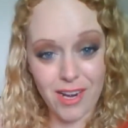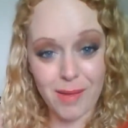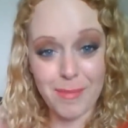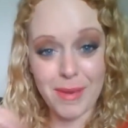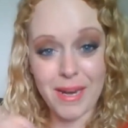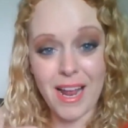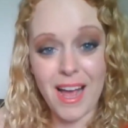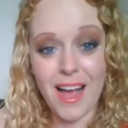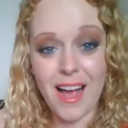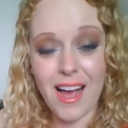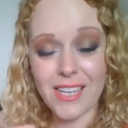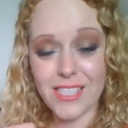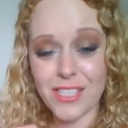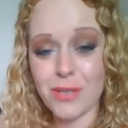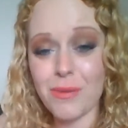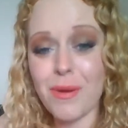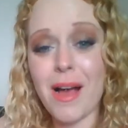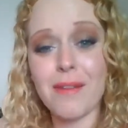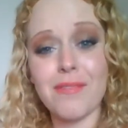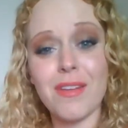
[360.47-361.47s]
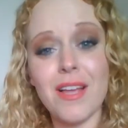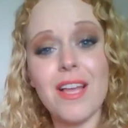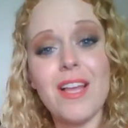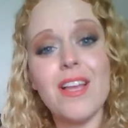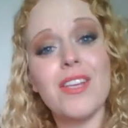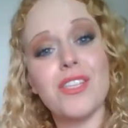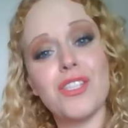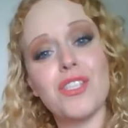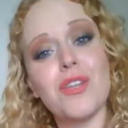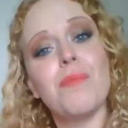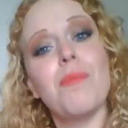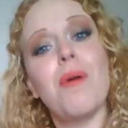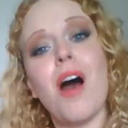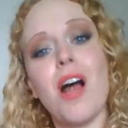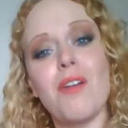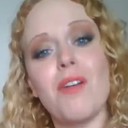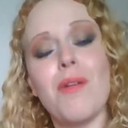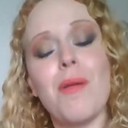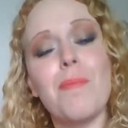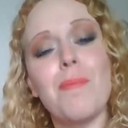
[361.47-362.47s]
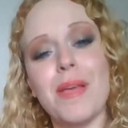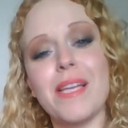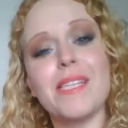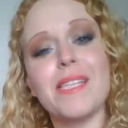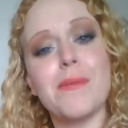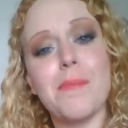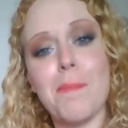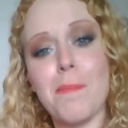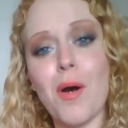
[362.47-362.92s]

I mean, I do have some higher end bits and